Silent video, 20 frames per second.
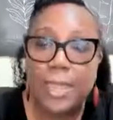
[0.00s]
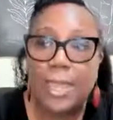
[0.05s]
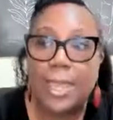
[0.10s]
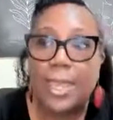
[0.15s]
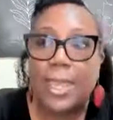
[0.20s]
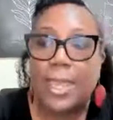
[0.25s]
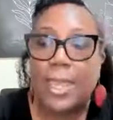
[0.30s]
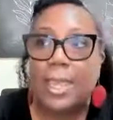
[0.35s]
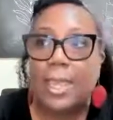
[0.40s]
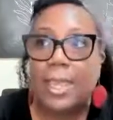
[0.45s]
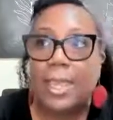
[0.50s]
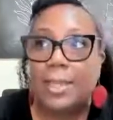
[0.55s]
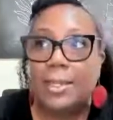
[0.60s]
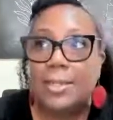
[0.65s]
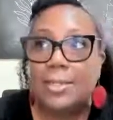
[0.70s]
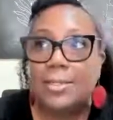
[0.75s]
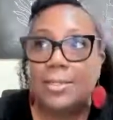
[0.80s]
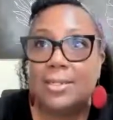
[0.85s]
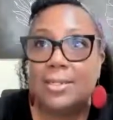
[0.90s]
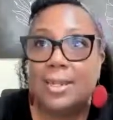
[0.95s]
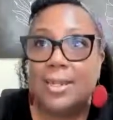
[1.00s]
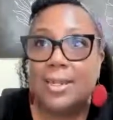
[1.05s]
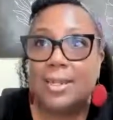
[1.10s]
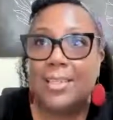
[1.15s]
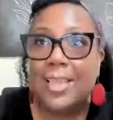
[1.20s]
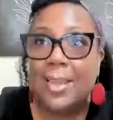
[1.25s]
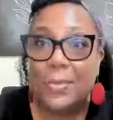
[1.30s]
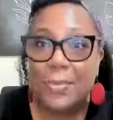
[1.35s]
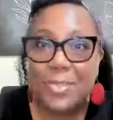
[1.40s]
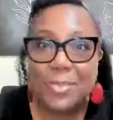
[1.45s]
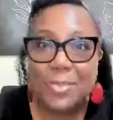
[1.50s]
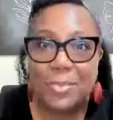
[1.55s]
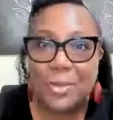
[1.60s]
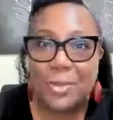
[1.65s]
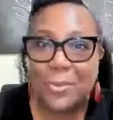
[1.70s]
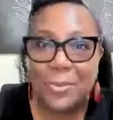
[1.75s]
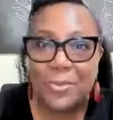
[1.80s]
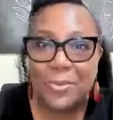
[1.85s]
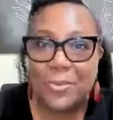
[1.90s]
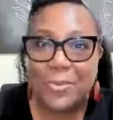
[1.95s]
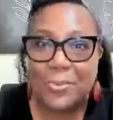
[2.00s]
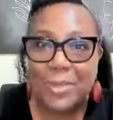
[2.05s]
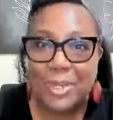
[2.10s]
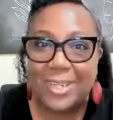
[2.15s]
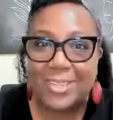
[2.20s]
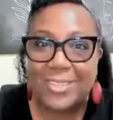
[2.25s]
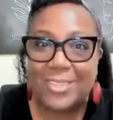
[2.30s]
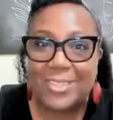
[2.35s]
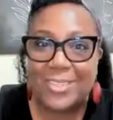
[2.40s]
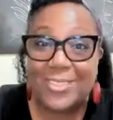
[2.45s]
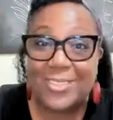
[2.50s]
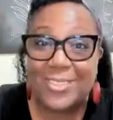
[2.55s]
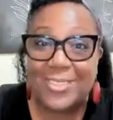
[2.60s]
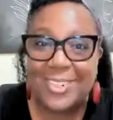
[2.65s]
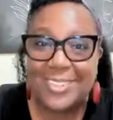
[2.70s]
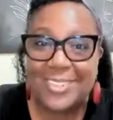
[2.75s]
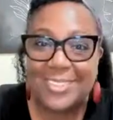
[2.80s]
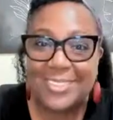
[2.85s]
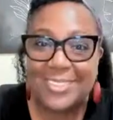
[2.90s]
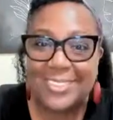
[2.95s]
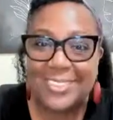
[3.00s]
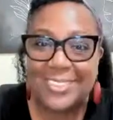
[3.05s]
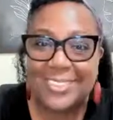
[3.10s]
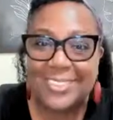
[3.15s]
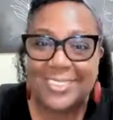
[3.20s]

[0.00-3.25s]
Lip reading: And that was a big one for me, distrust.